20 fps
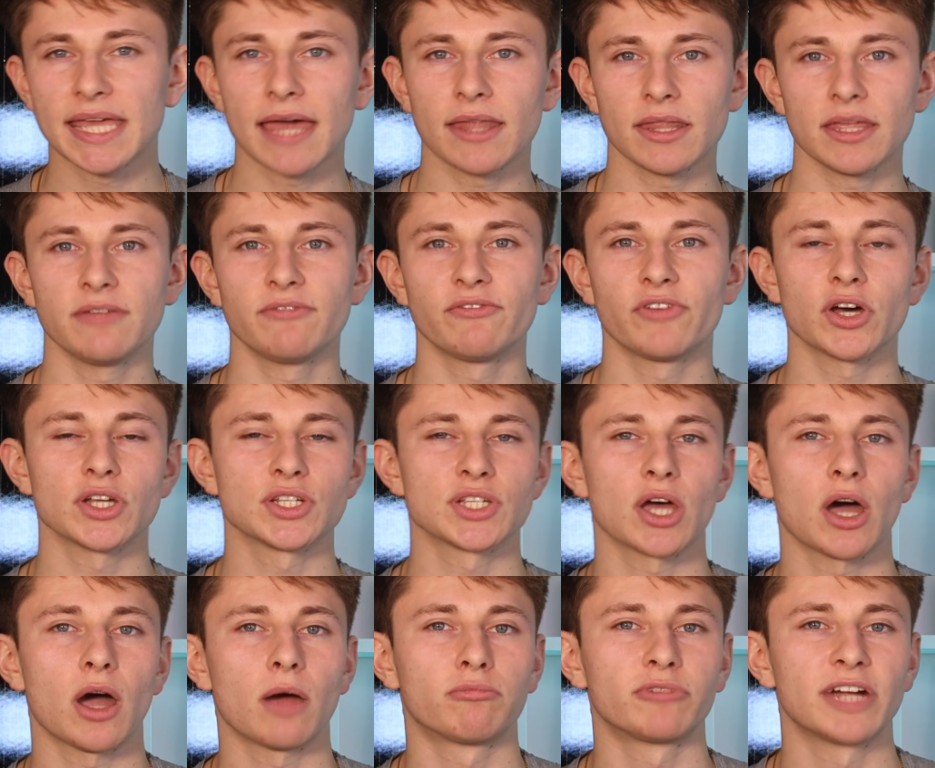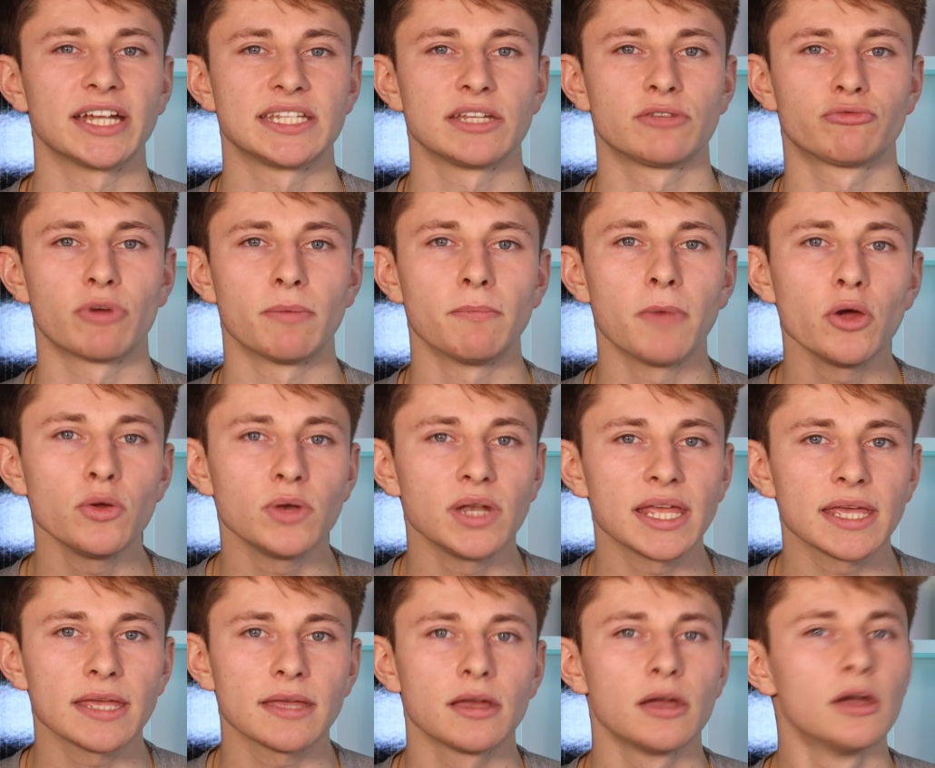get the inverter uprated
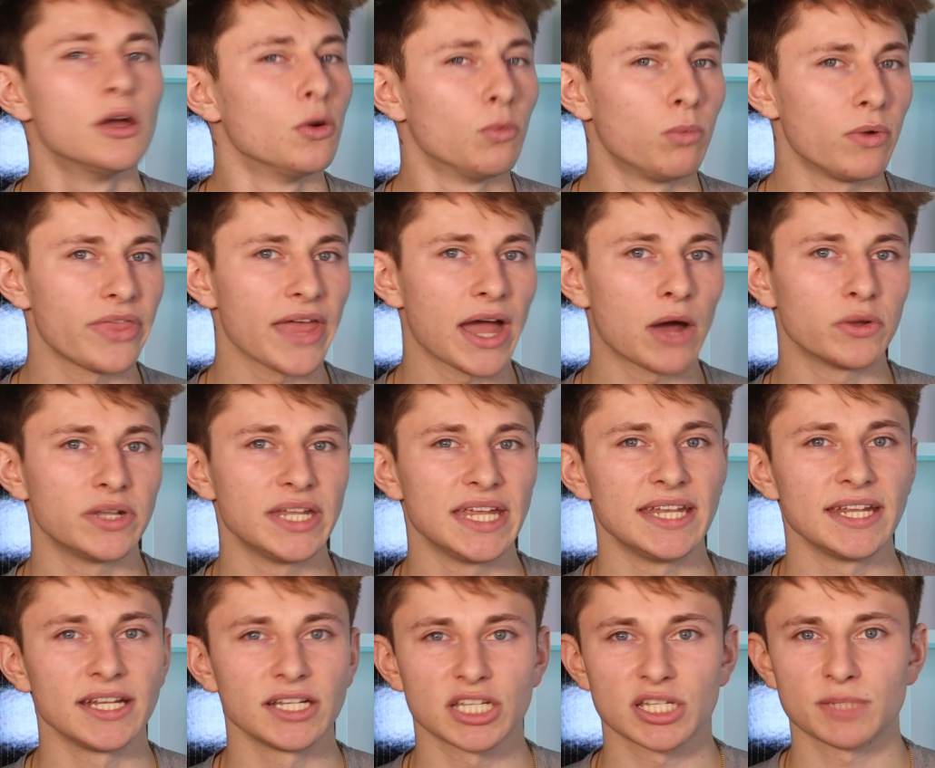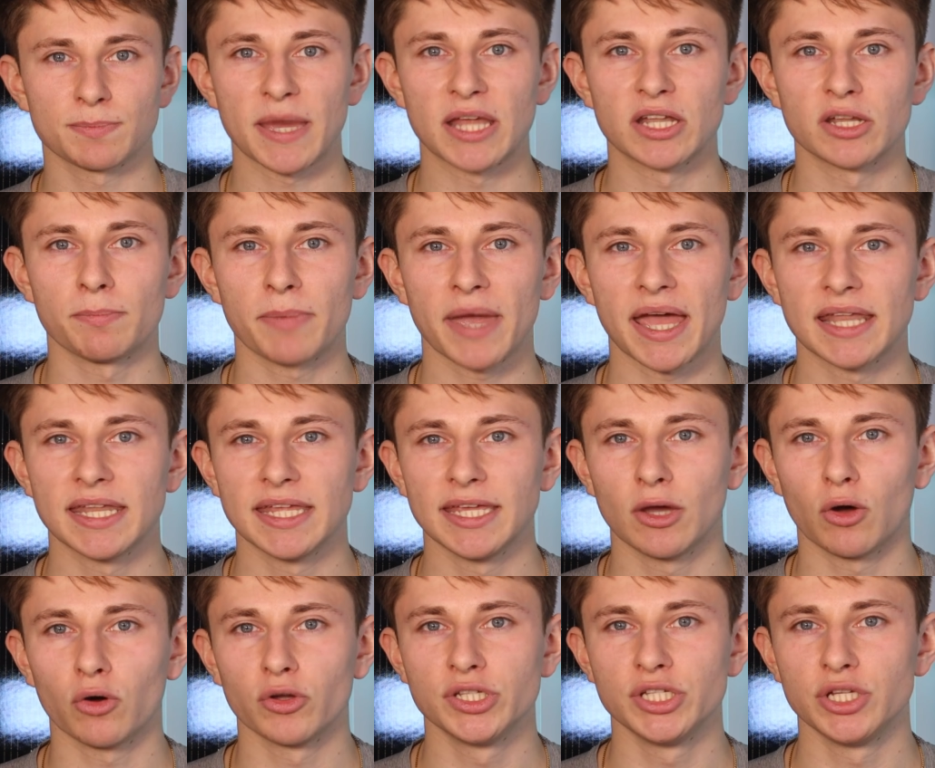remotely without needing to spend a
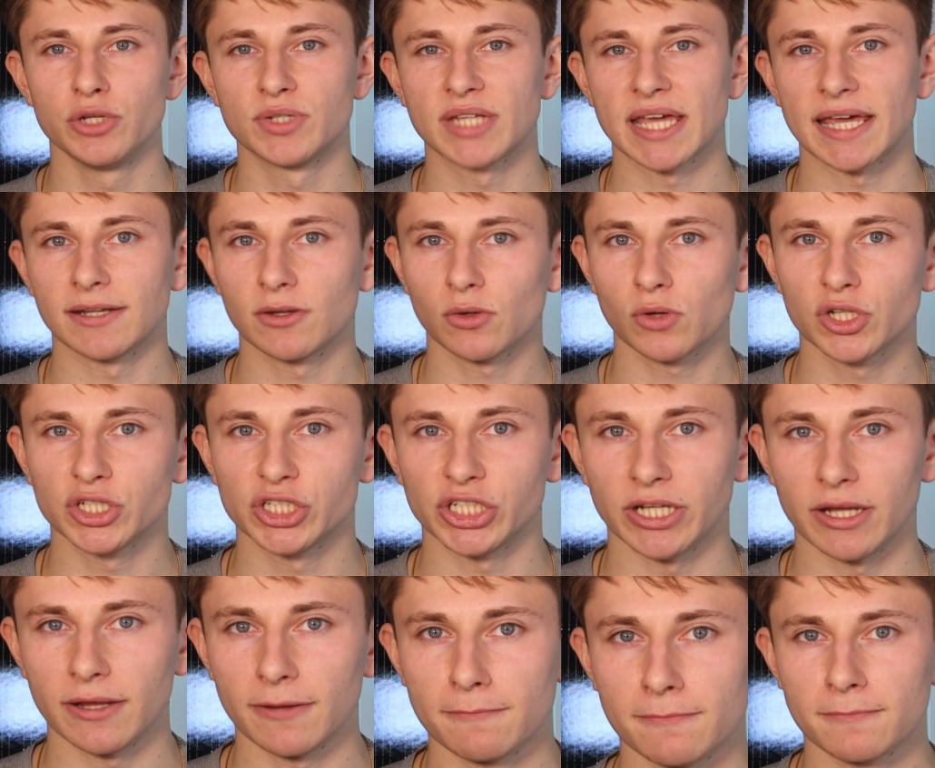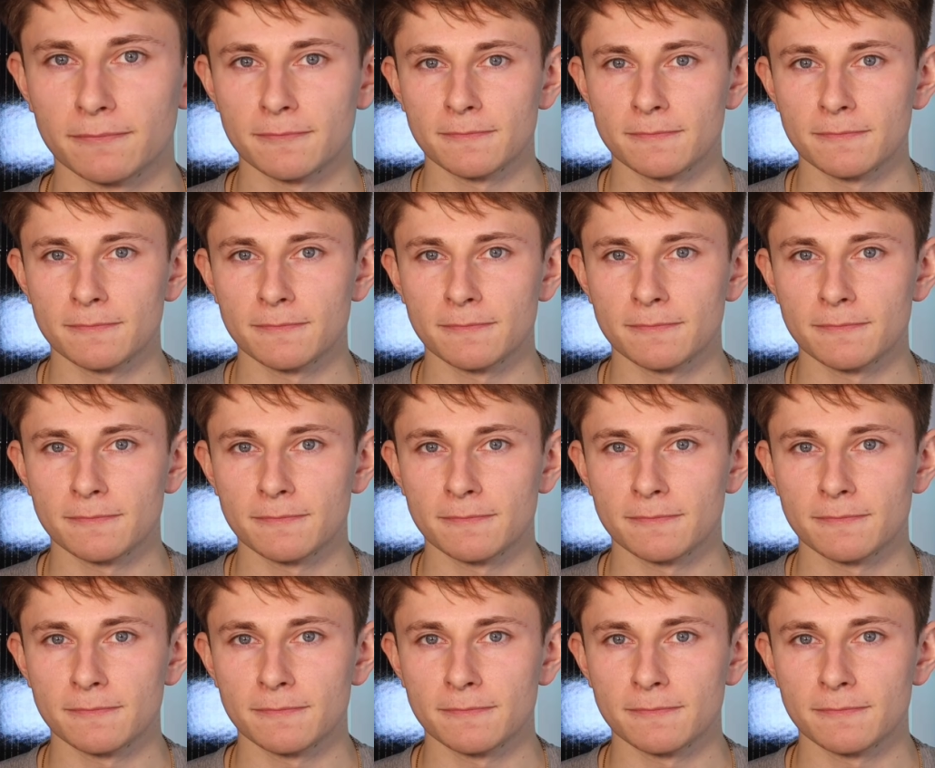penny on new technology.